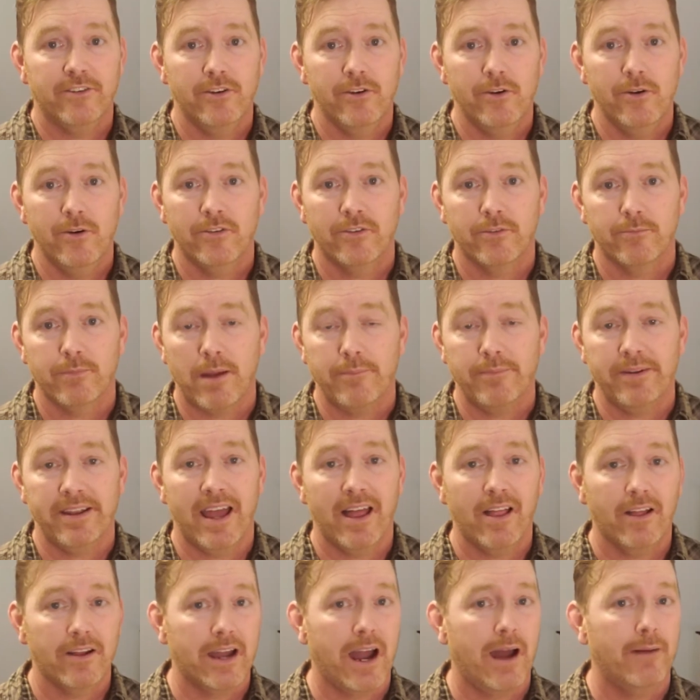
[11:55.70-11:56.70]
too, because there might be
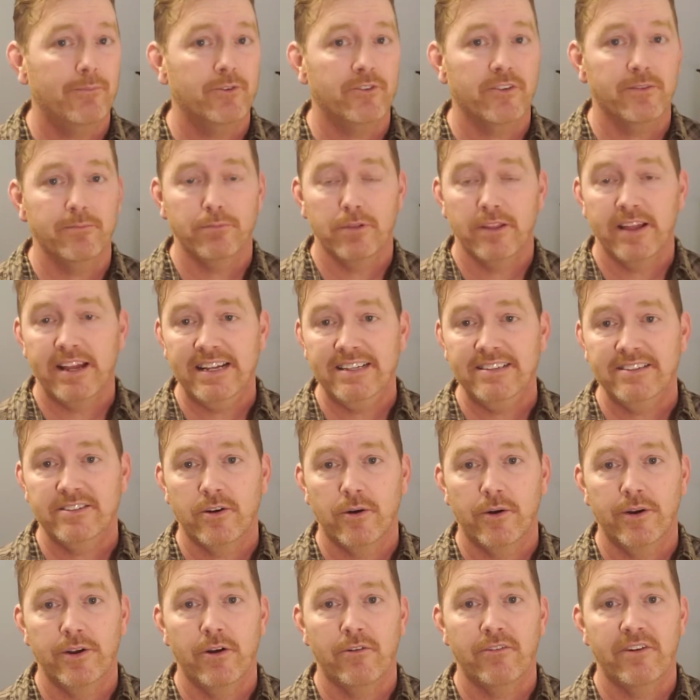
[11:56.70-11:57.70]
helicopters and planes
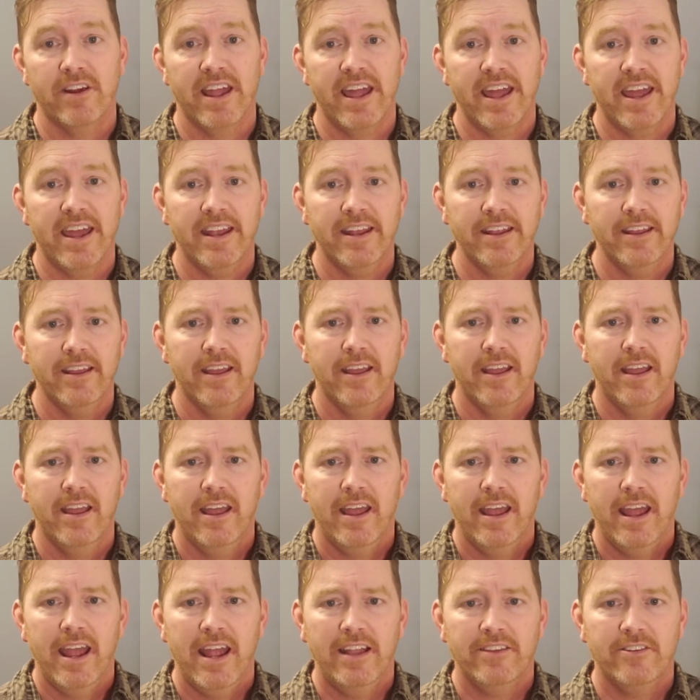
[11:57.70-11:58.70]
going overhead.
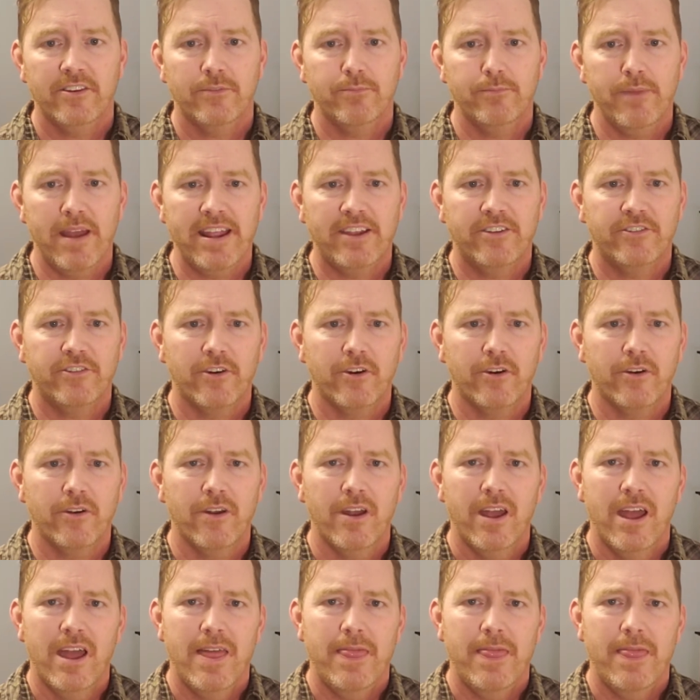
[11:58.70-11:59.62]
And just make sure